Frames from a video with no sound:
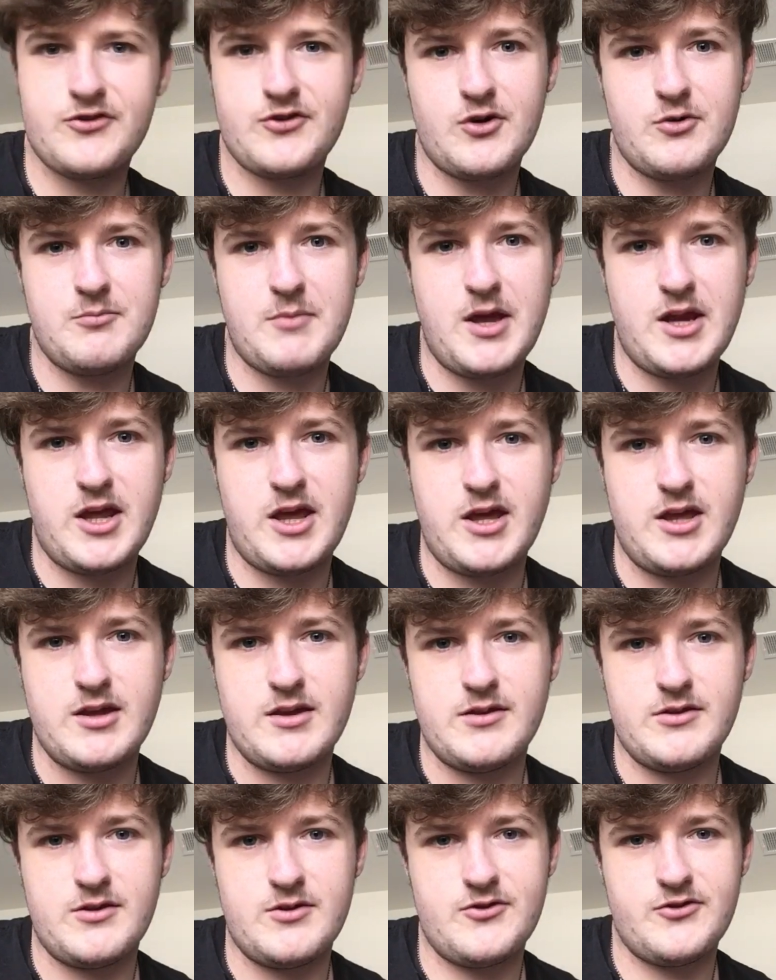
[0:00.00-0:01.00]
so many.
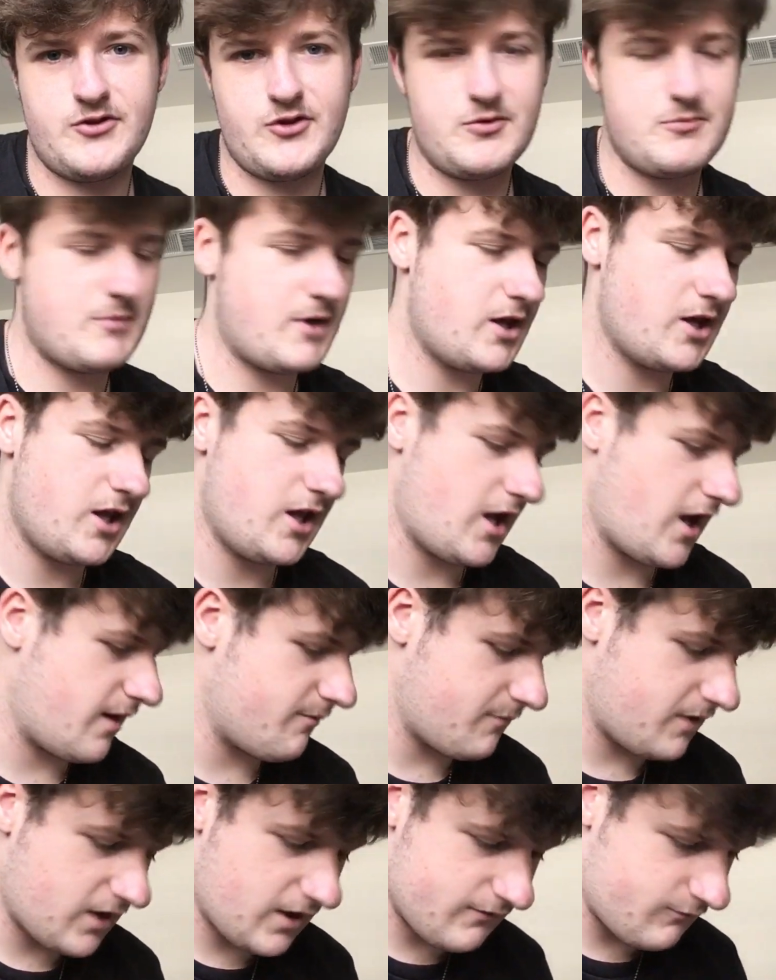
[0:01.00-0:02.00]
I
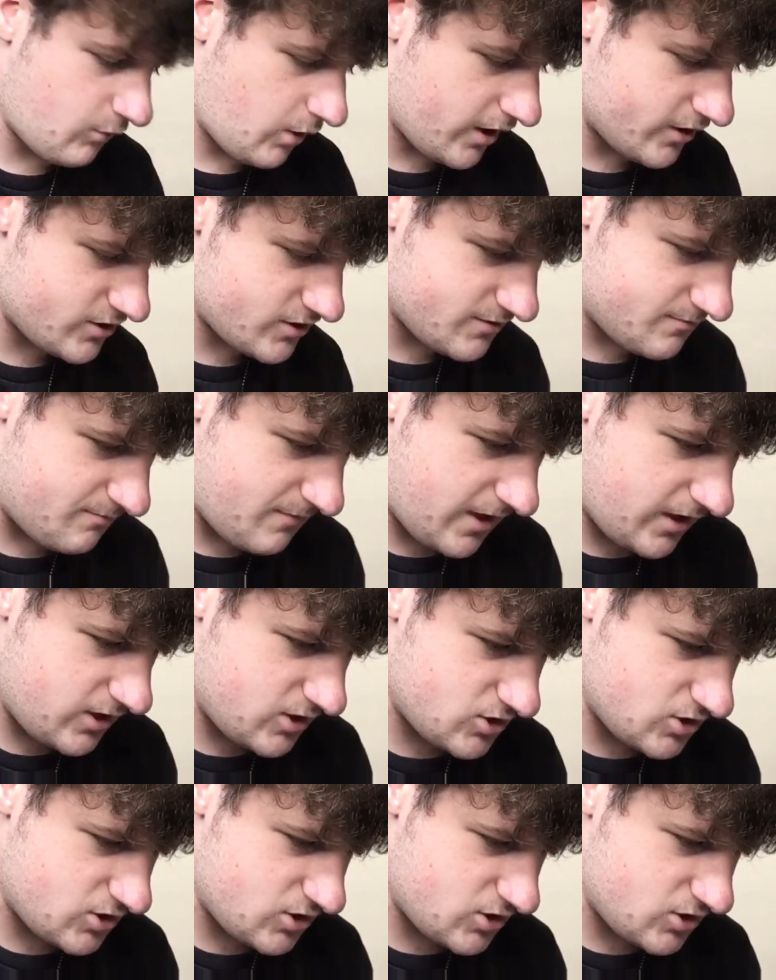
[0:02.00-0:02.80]
mean, I've watched many